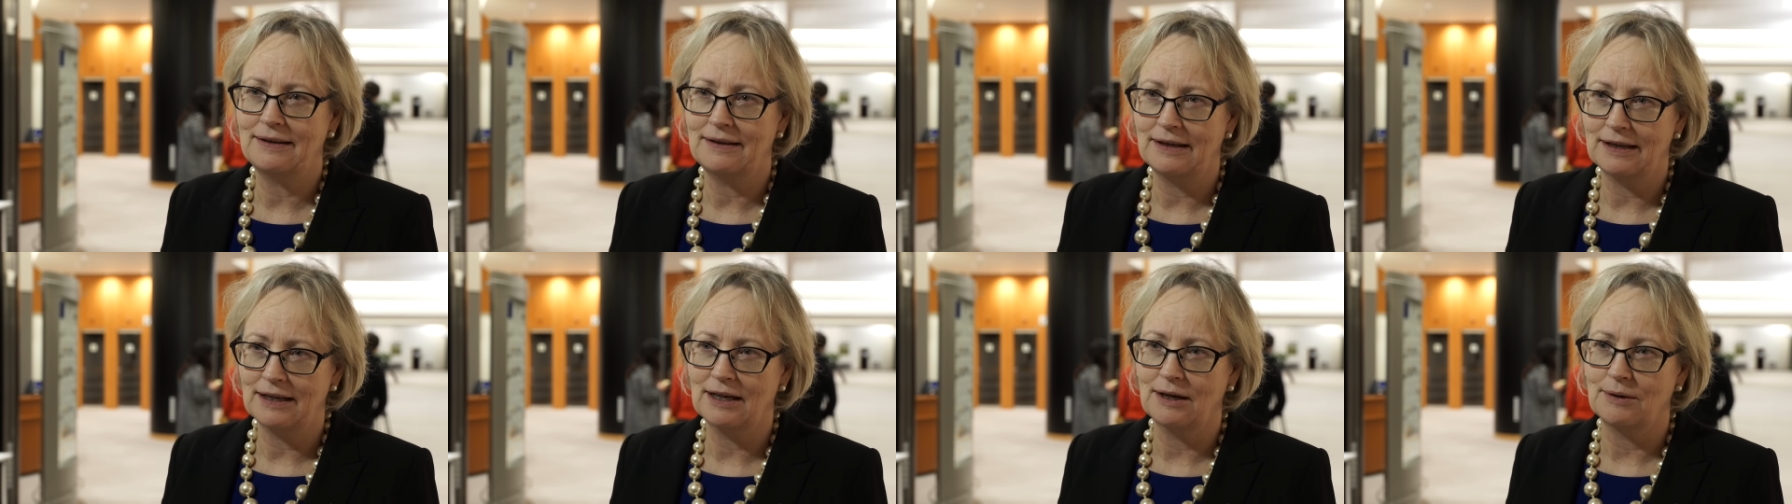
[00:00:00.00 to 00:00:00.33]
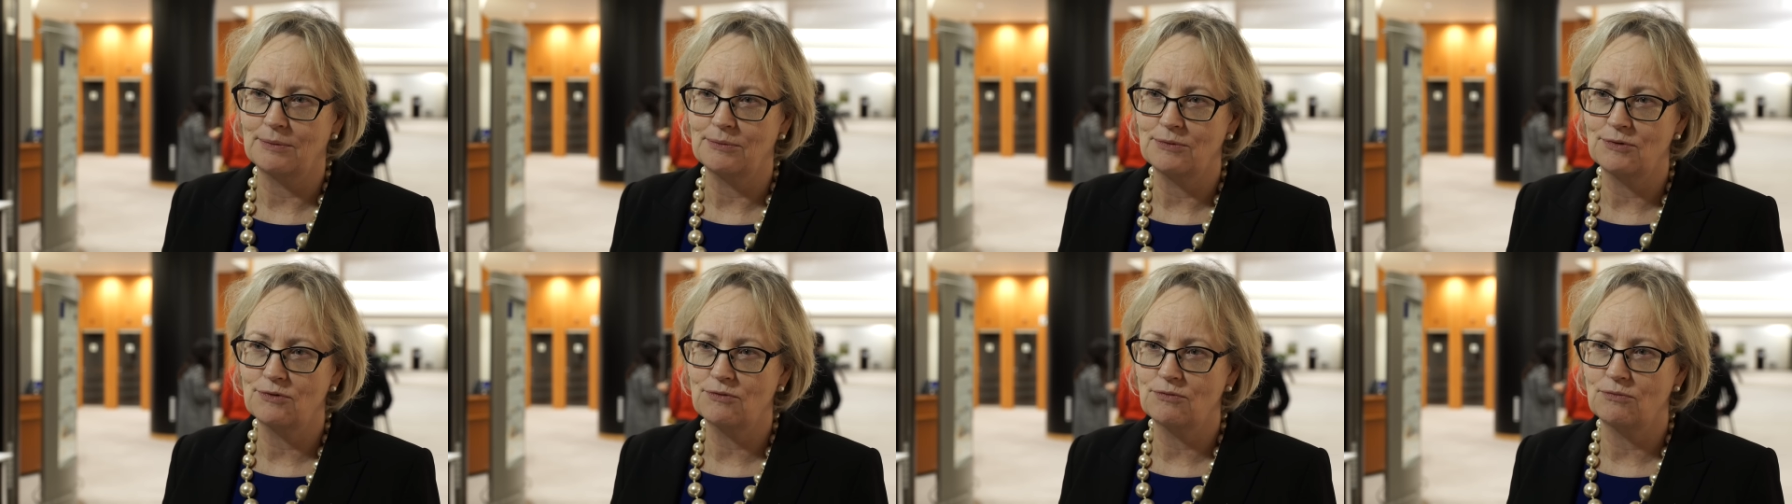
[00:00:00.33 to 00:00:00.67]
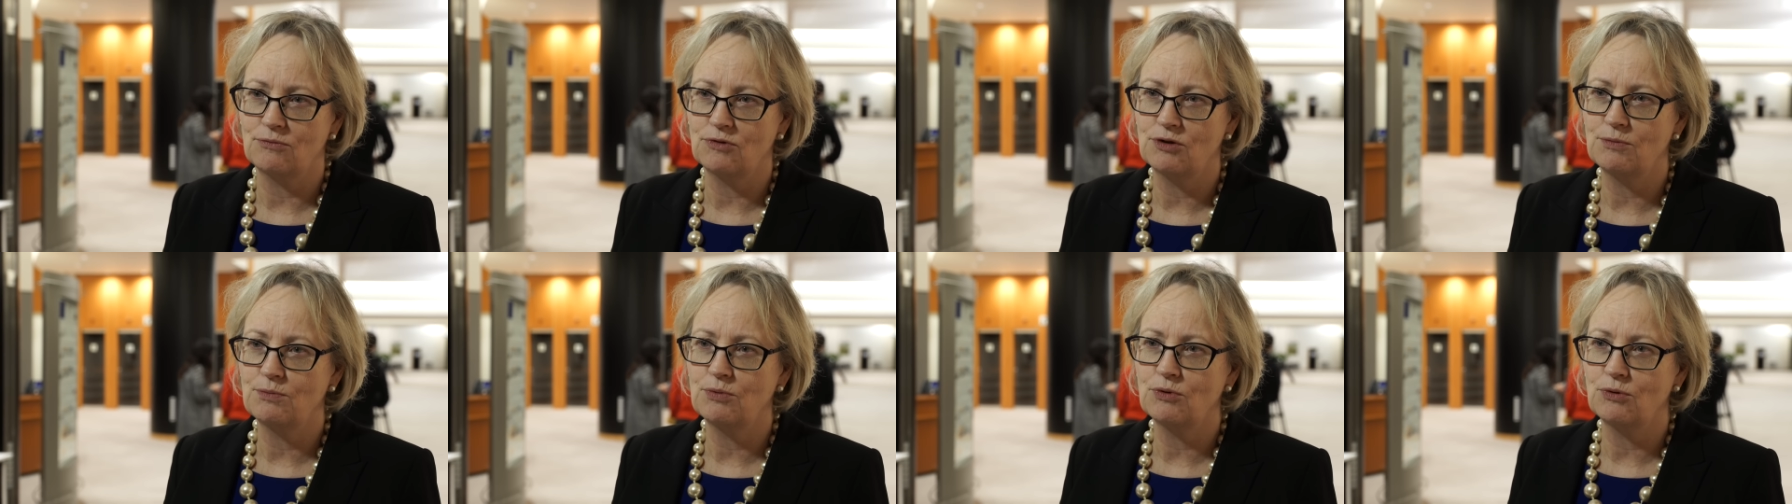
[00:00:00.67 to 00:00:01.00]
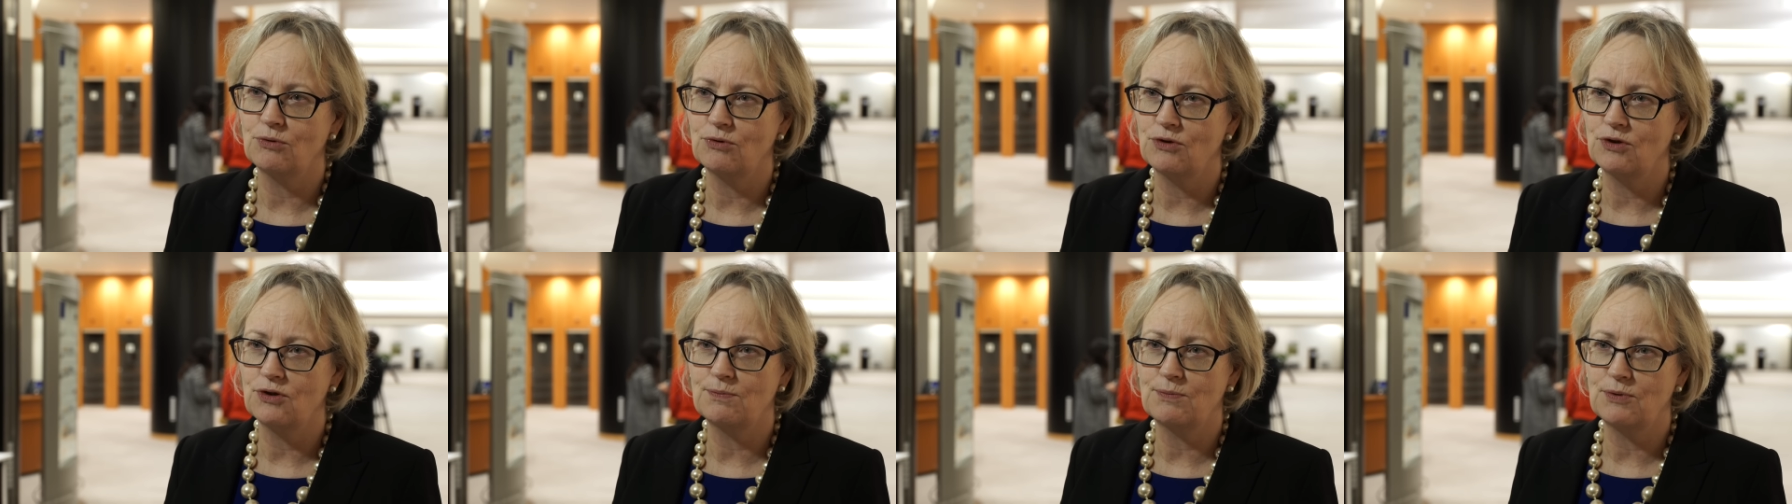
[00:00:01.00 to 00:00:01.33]
that comes from
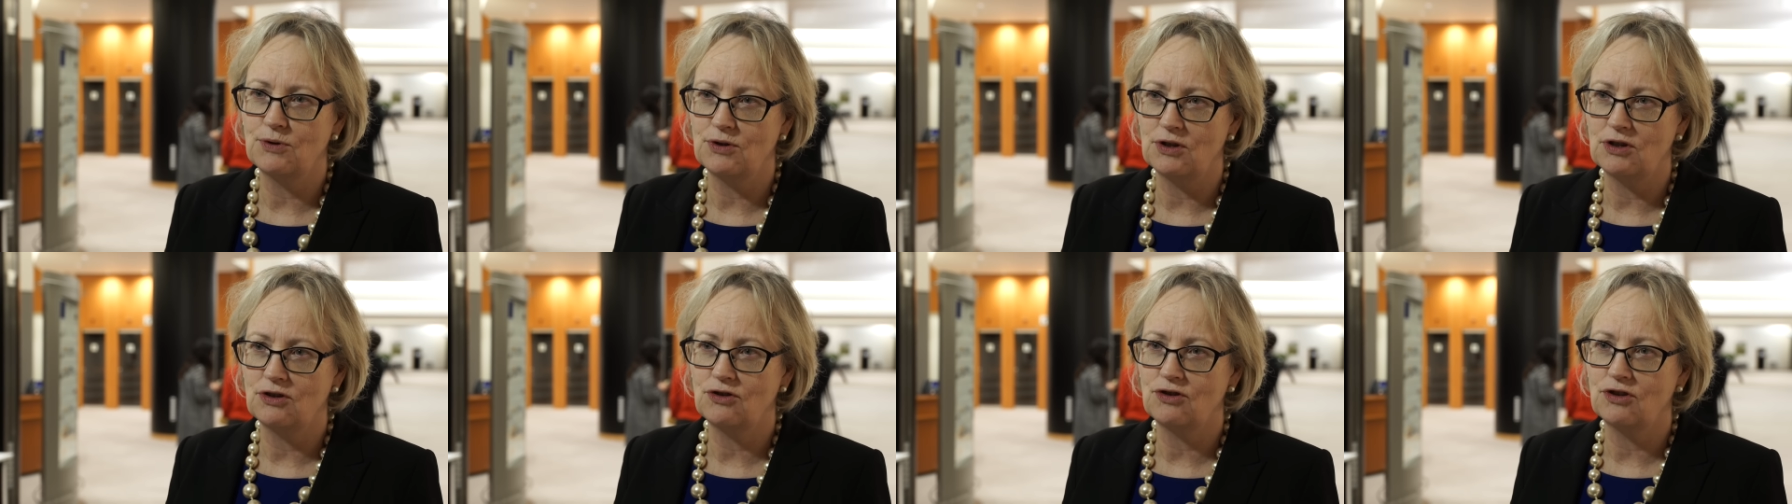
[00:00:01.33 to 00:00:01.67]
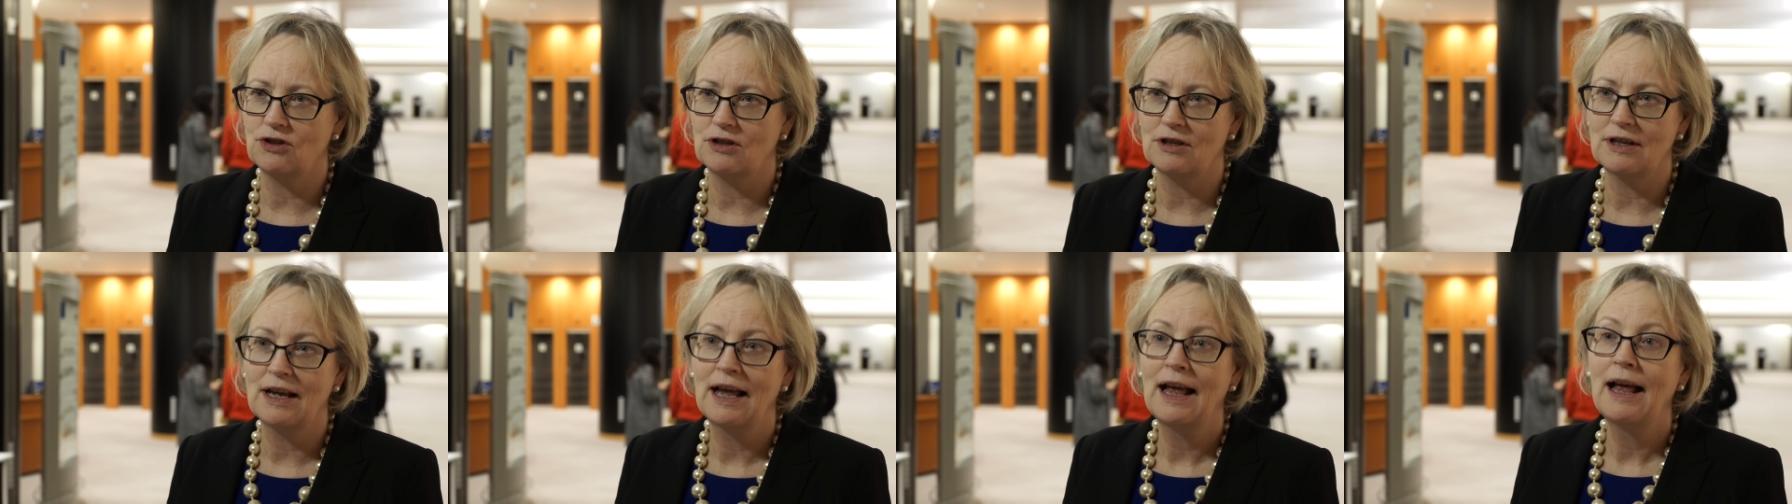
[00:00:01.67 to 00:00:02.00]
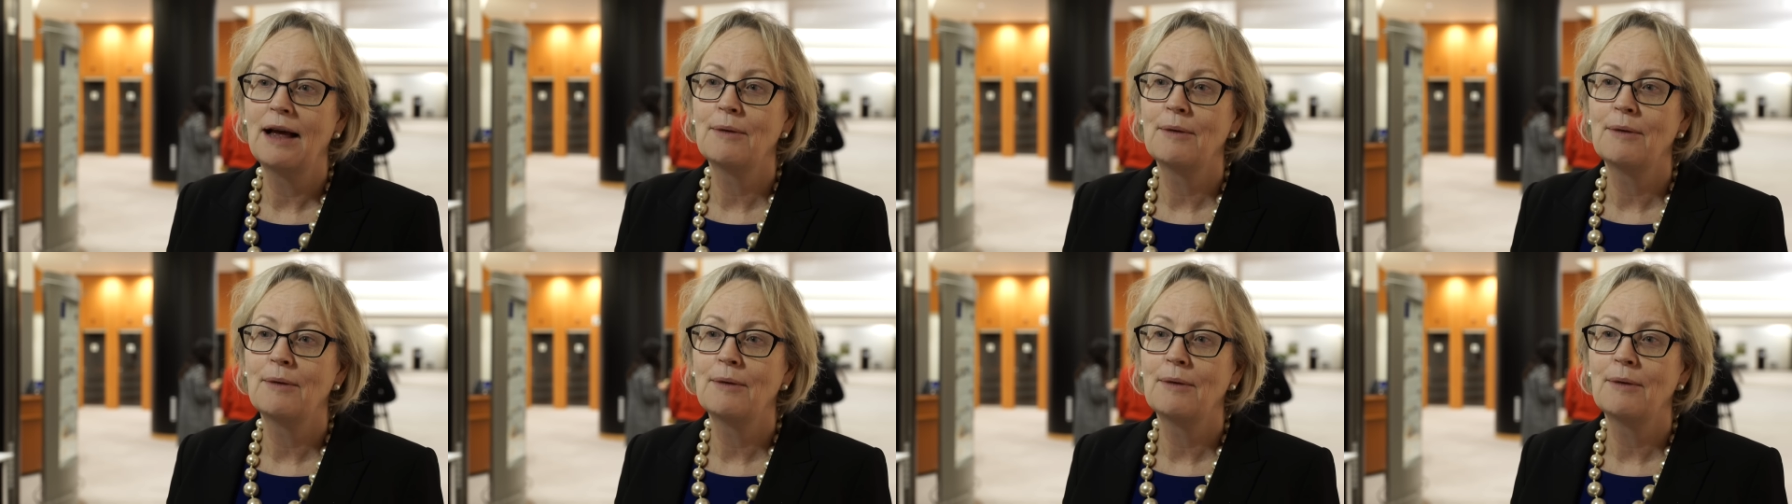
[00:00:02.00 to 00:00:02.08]
Gibraltar's position,